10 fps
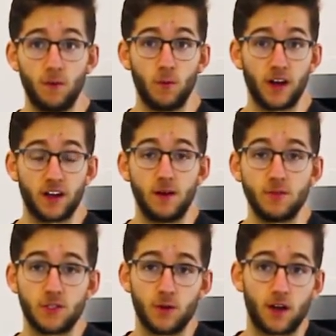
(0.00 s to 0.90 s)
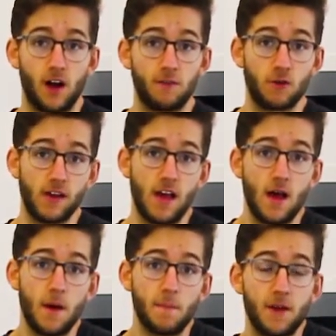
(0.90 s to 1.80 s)
when it comes to recovery,
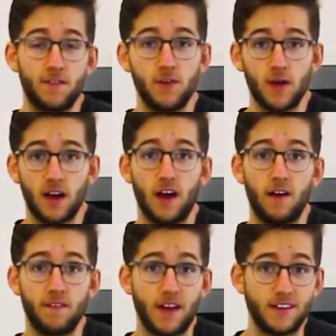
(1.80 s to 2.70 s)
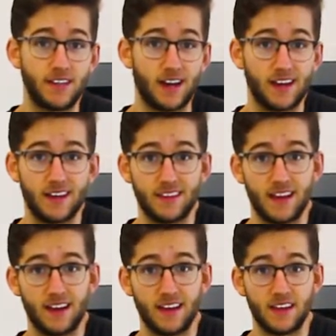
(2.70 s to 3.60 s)
but if you have a diet
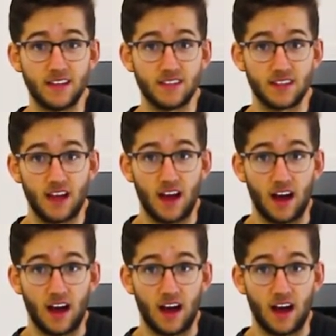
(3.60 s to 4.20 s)
that is